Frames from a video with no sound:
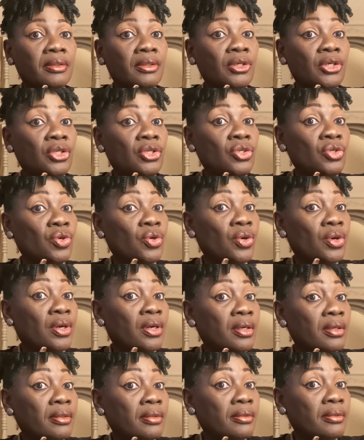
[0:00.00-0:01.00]
in
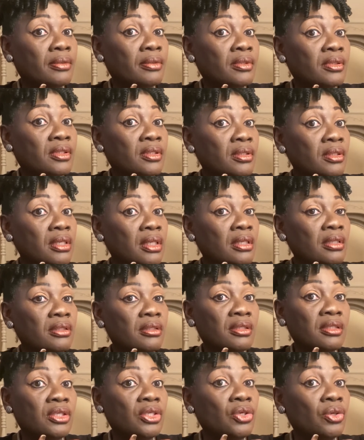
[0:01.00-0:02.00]
your state,
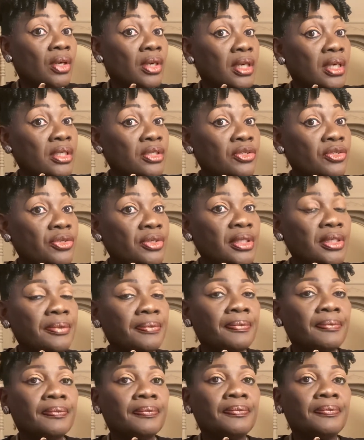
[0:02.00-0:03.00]
city, or country,
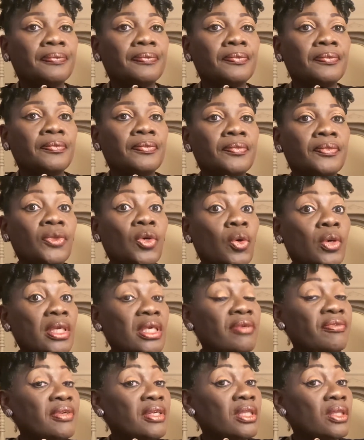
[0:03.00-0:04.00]
or
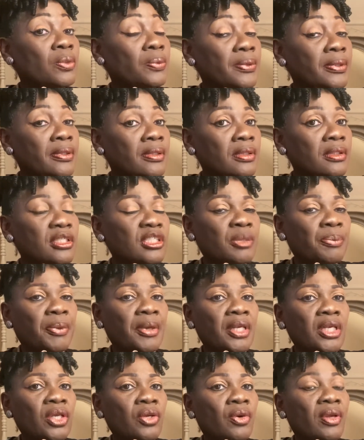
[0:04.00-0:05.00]
even in the world,
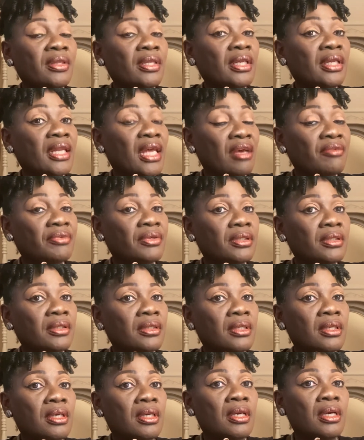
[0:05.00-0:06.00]
depending on the level
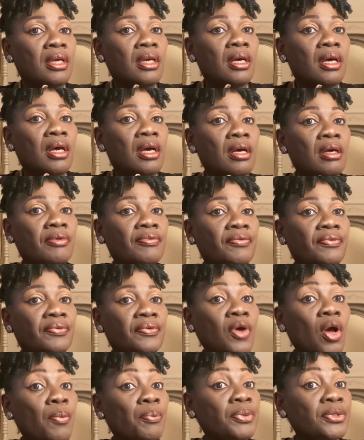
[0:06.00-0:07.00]
of
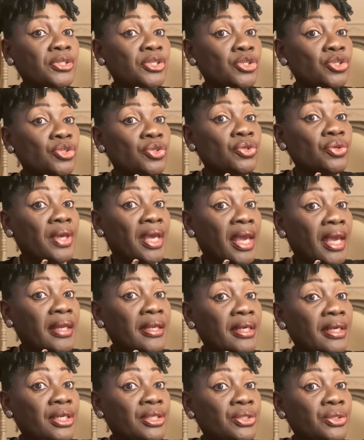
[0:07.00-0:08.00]
competition you're
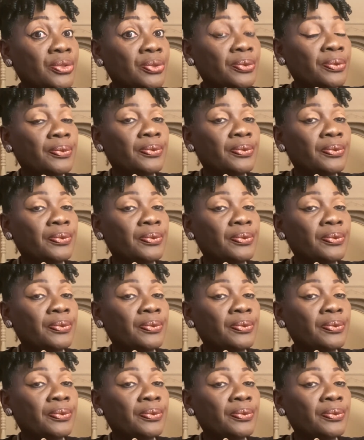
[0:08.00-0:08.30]
heading into,